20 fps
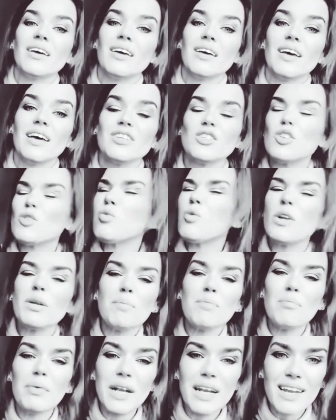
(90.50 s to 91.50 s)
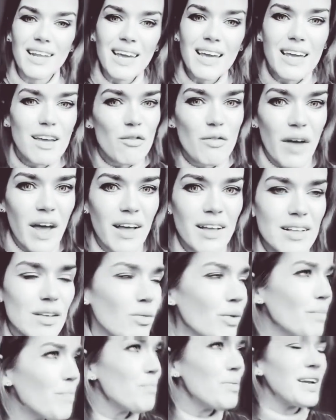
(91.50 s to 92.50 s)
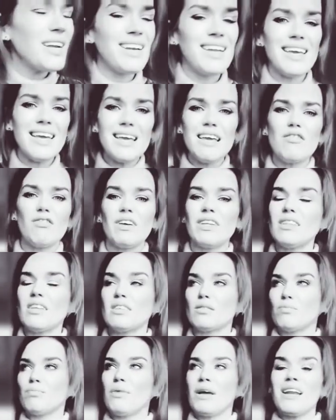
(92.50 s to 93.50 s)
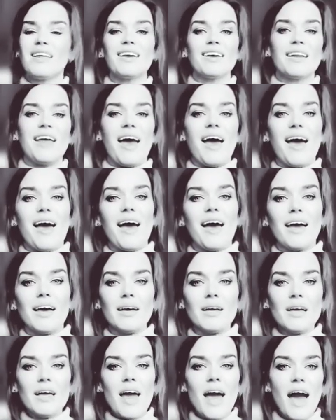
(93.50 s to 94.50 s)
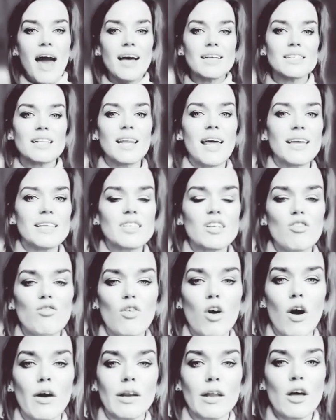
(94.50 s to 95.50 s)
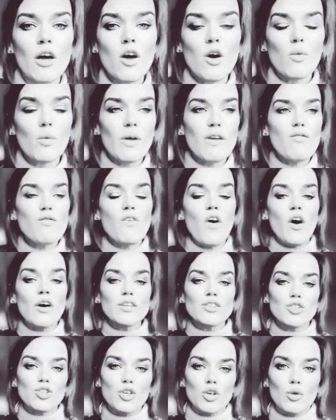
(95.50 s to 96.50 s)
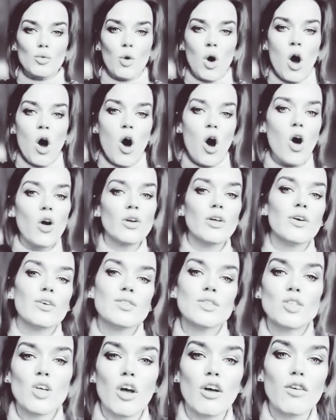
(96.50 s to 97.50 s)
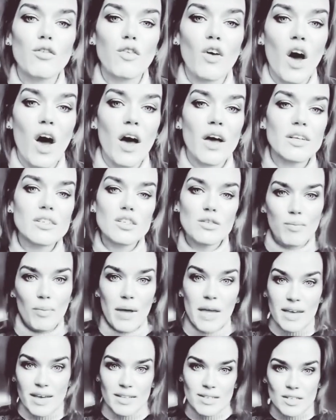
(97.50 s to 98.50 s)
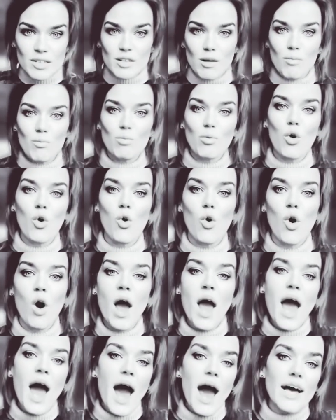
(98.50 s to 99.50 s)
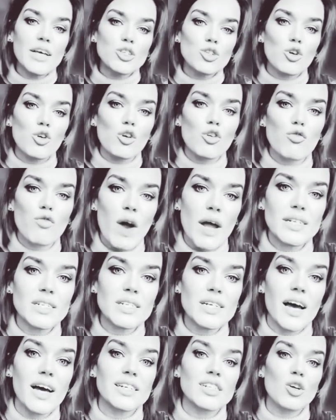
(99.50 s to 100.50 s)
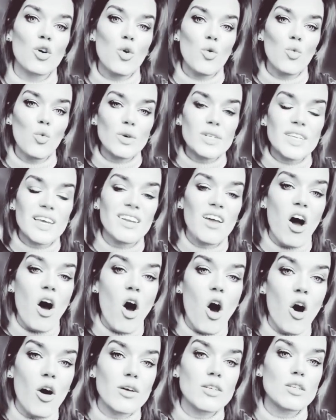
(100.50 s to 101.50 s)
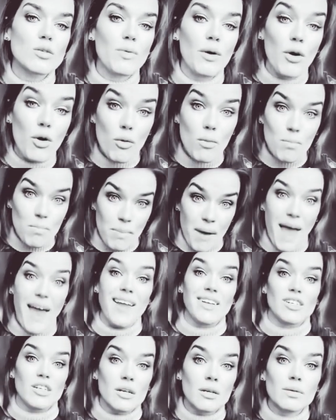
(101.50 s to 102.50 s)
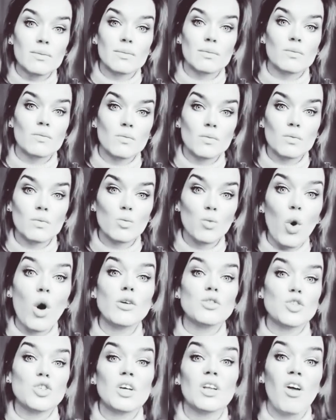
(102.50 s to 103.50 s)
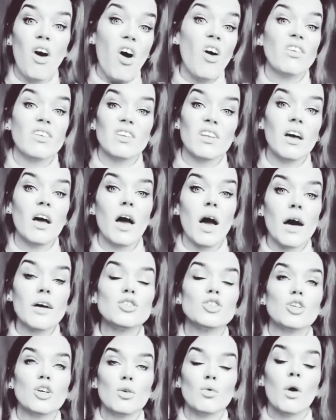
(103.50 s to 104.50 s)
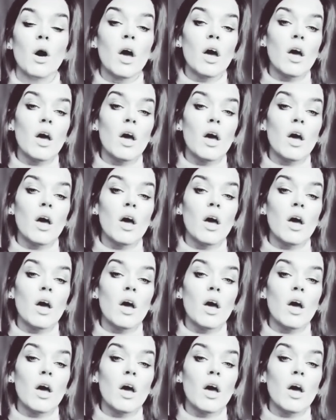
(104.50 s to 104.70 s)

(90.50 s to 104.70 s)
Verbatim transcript: You just wouldn't believe it. They wouldn't believe it, this billionaire. As later on, we find you on her sofa speaking some more as your granddad was in a hospital bed watching on as you